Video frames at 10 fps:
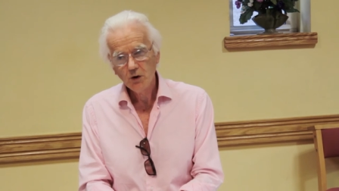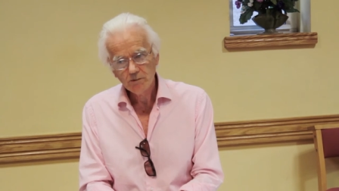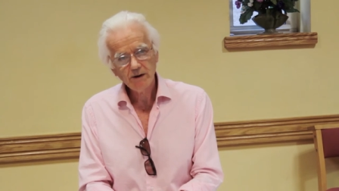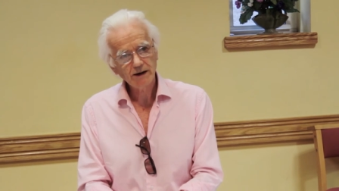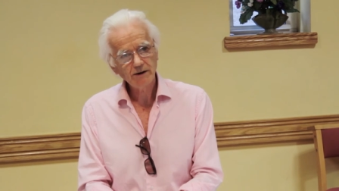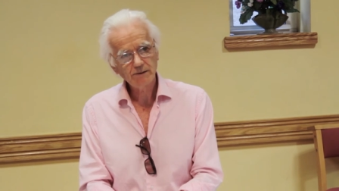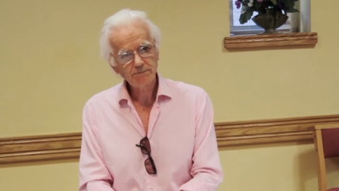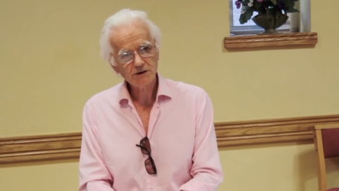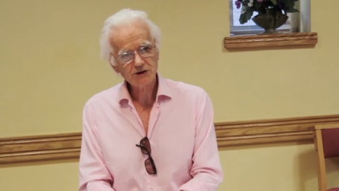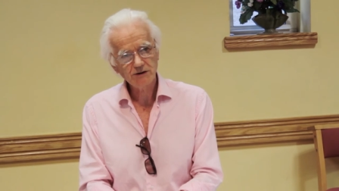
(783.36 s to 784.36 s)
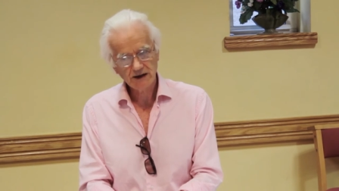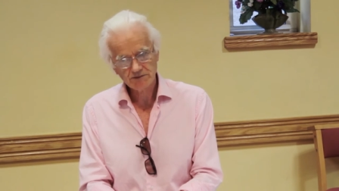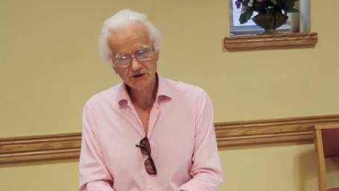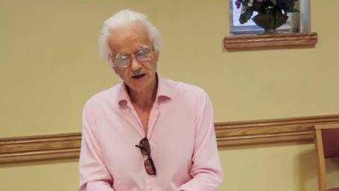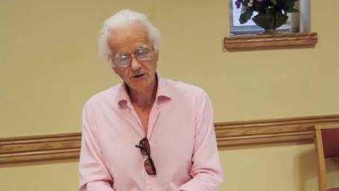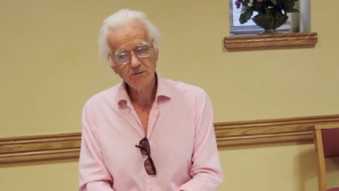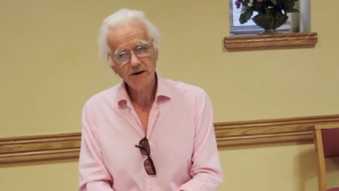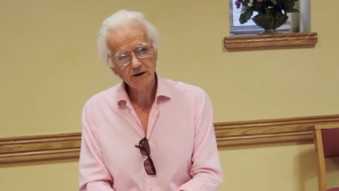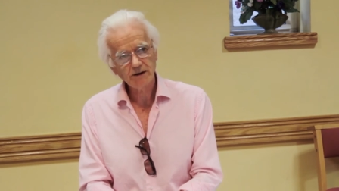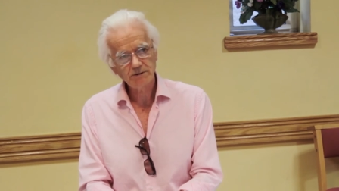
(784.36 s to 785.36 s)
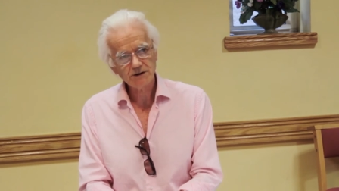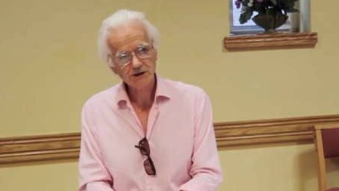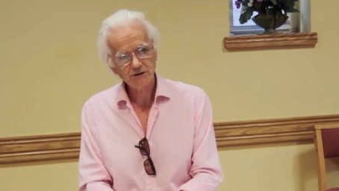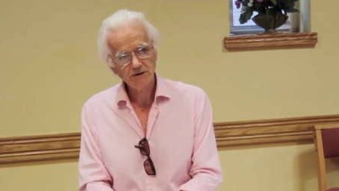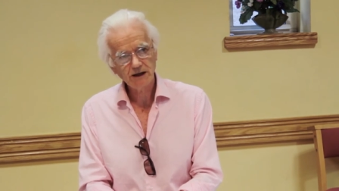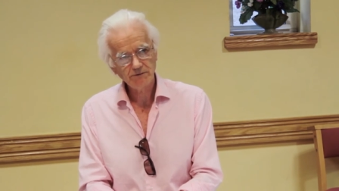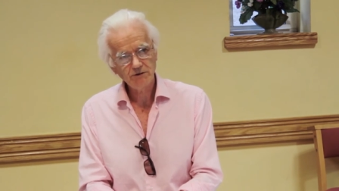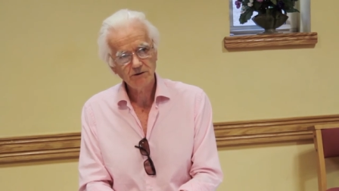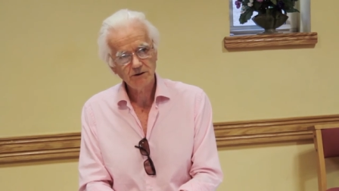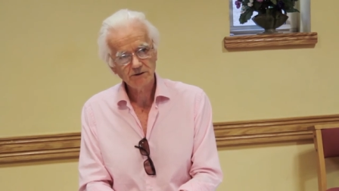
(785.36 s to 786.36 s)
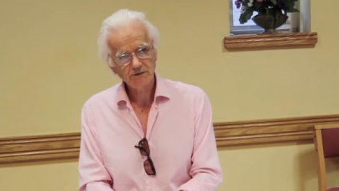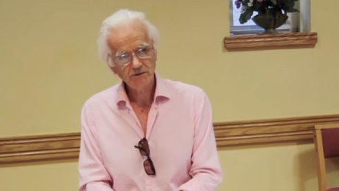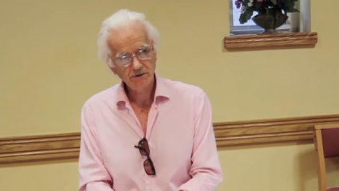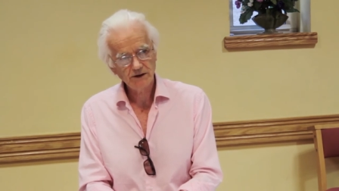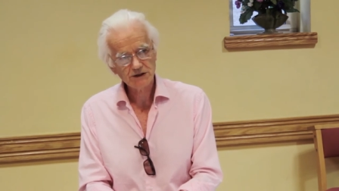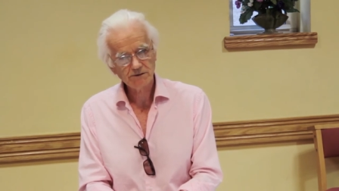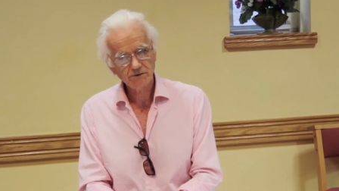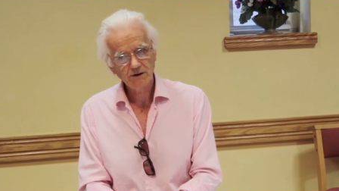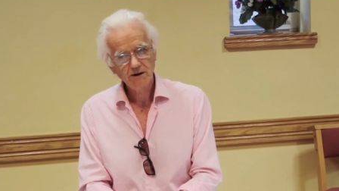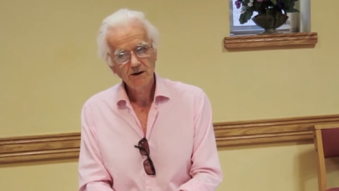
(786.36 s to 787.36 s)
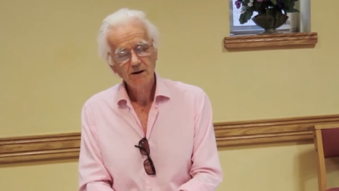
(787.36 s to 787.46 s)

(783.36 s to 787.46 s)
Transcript: "Who am I going to prosecute?" He kept saying, "Who am I going to prosecute out of you lot at the festival?"